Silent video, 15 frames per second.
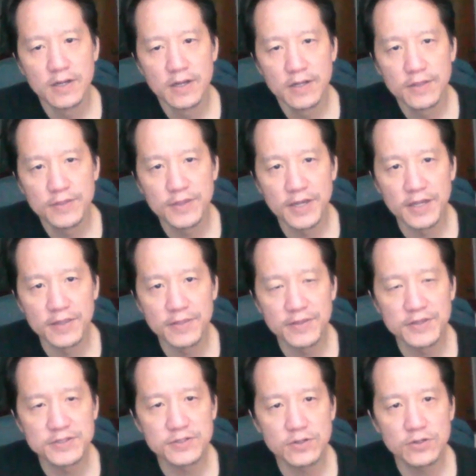then
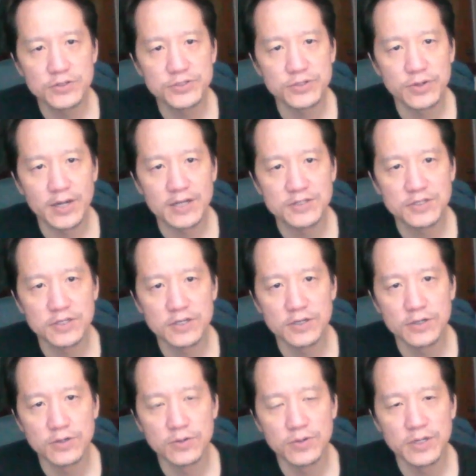this also has to
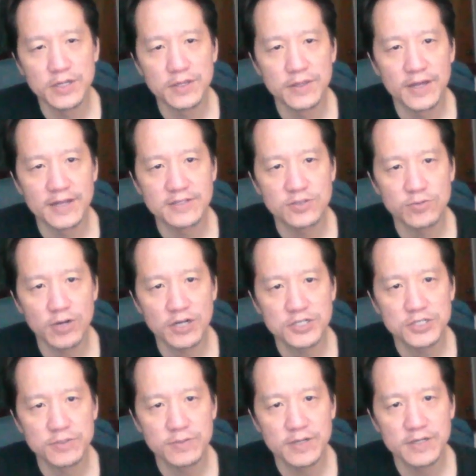go in that
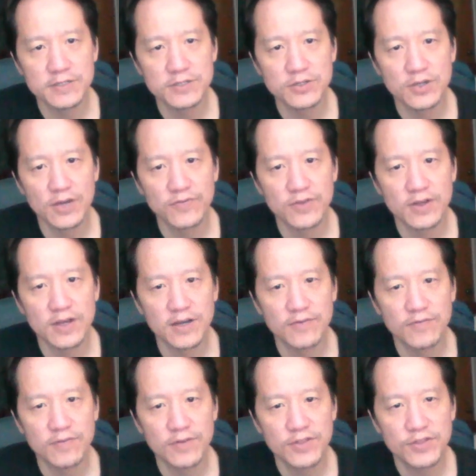direction, right? So you have to have
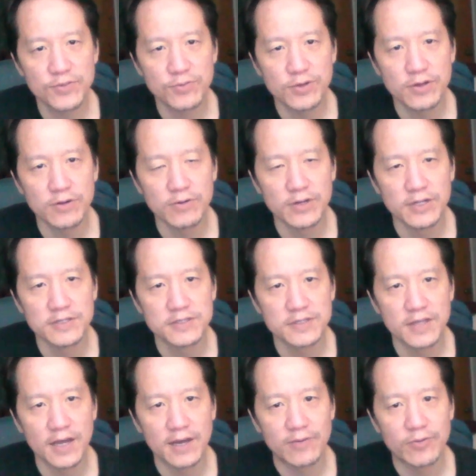3 greens
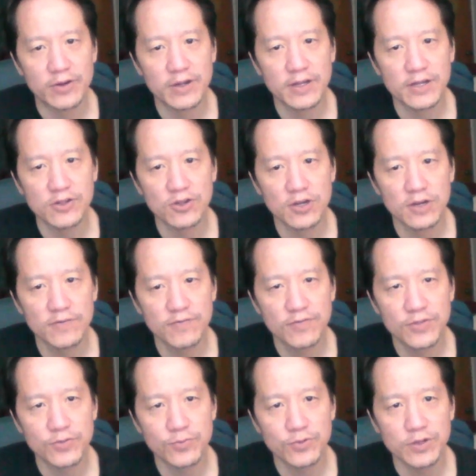that way, and you have
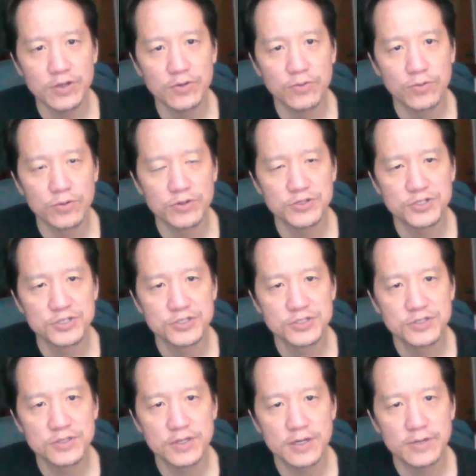3 oranges
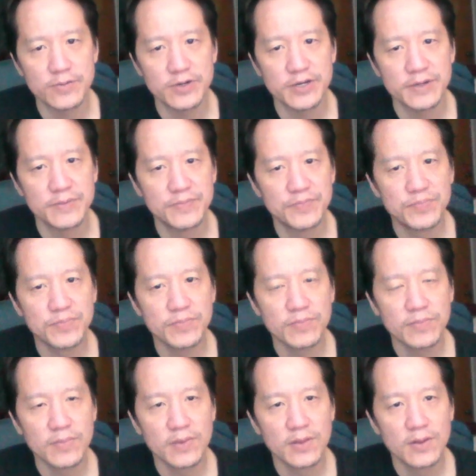that way.
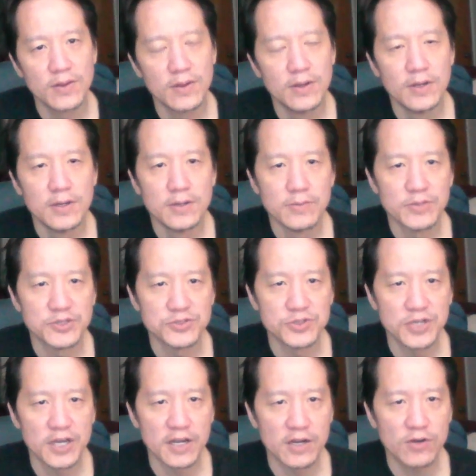Because you
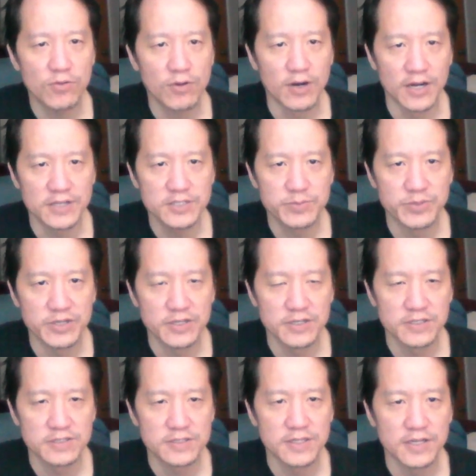can't cross,
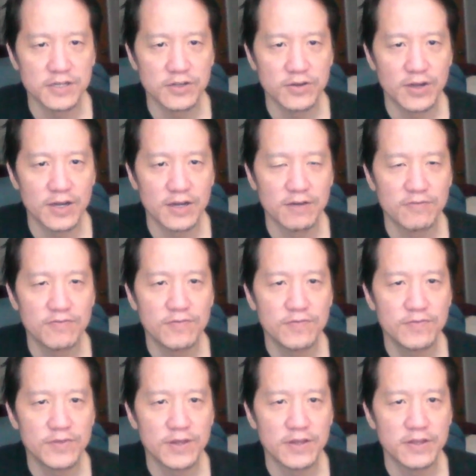because then
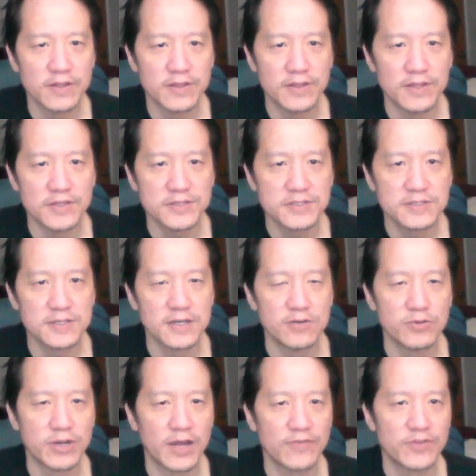this cell
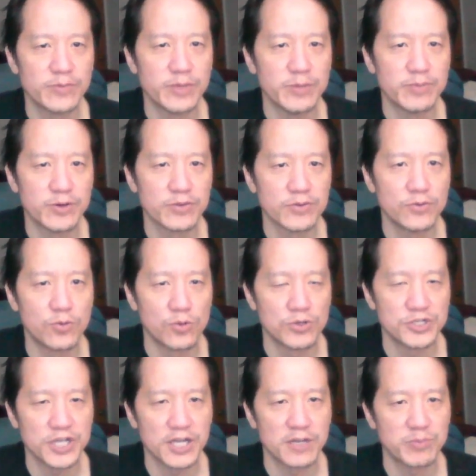would have to be both orange
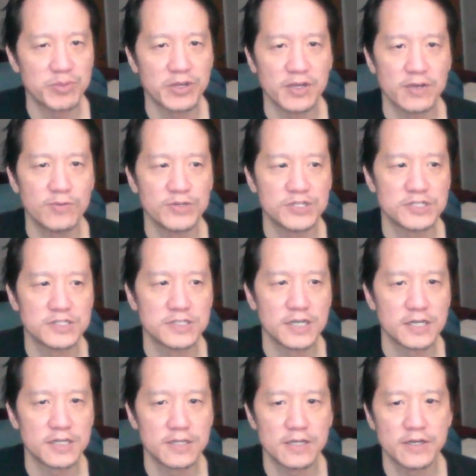and pink, which is not
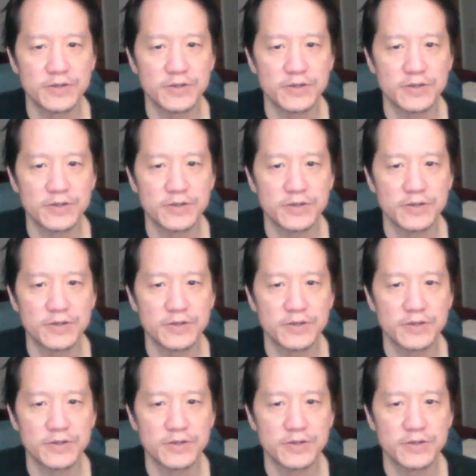allowed.